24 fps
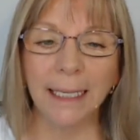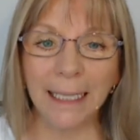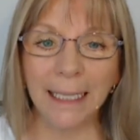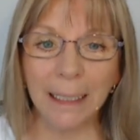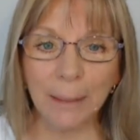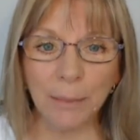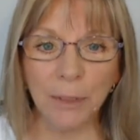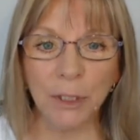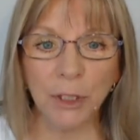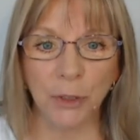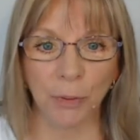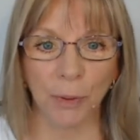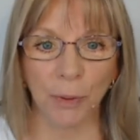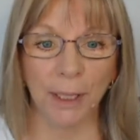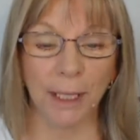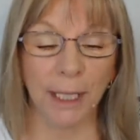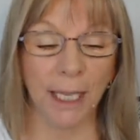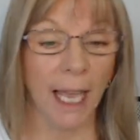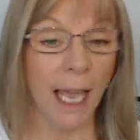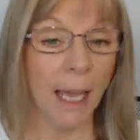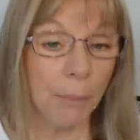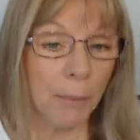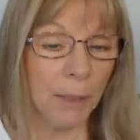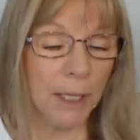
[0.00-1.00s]
image
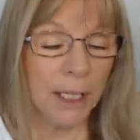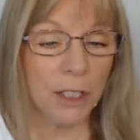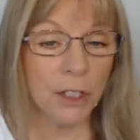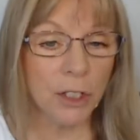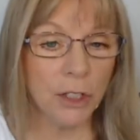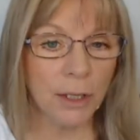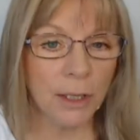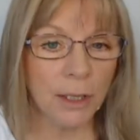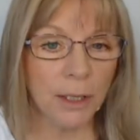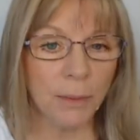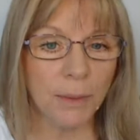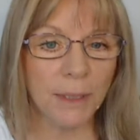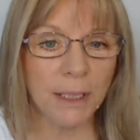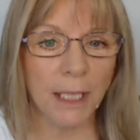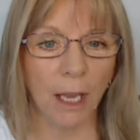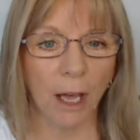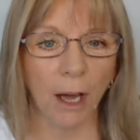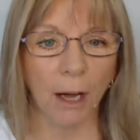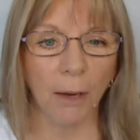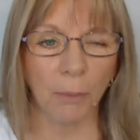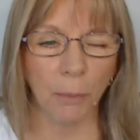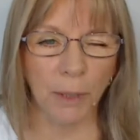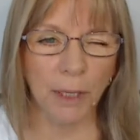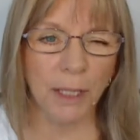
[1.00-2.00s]
reading, and we can do this
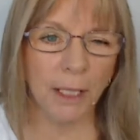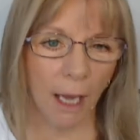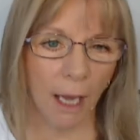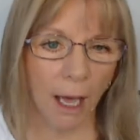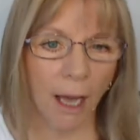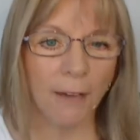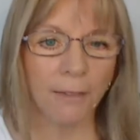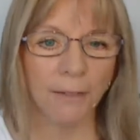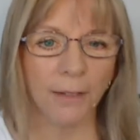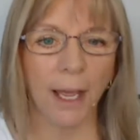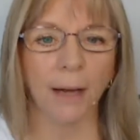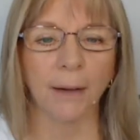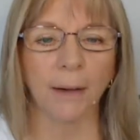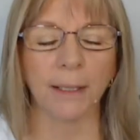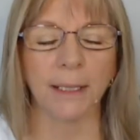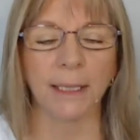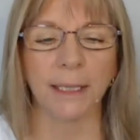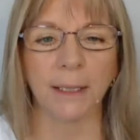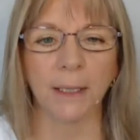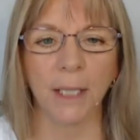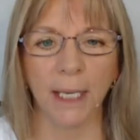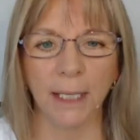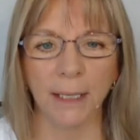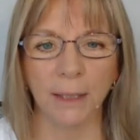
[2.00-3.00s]
with live
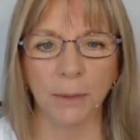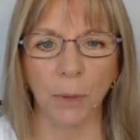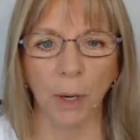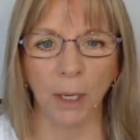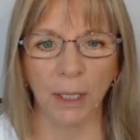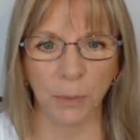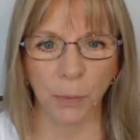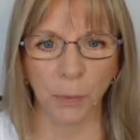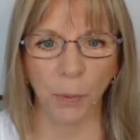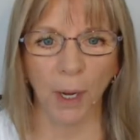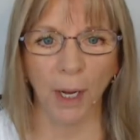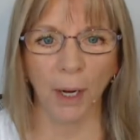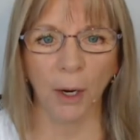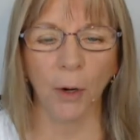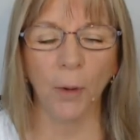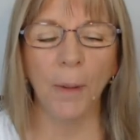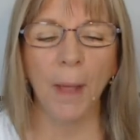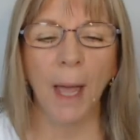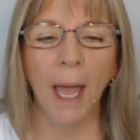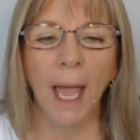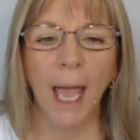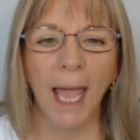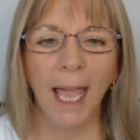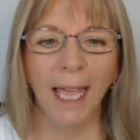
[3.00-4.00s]
flowers as well,